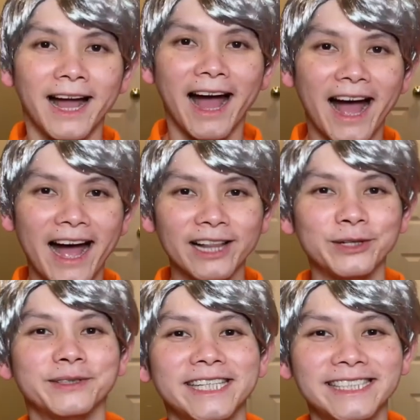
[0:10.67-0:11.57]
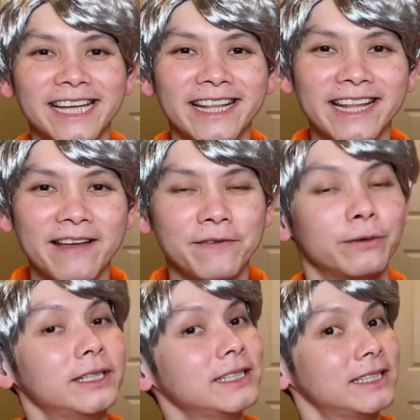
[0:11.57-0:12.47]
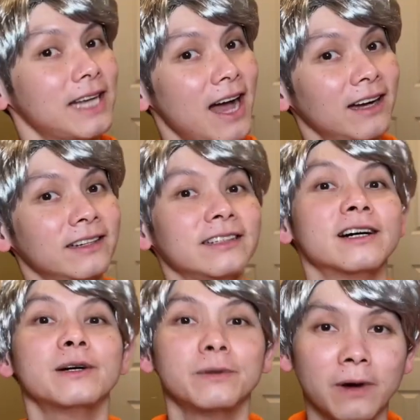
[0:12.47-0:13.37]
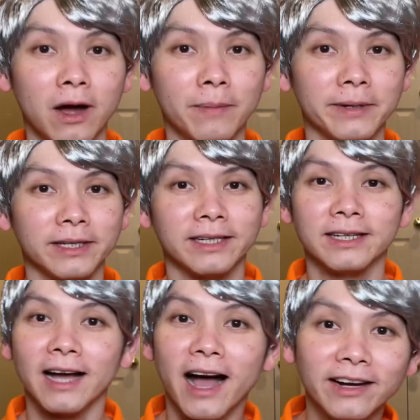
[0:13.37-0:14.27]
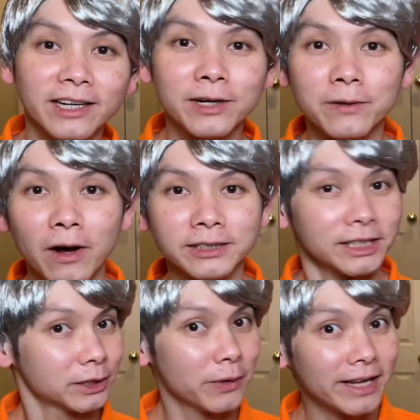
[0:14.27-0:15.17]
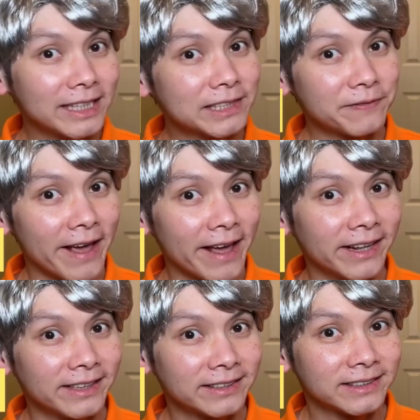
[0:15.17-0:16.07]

Hello, niece and nephew. This is Uncle Robert. Uncle Roger's greatest fan.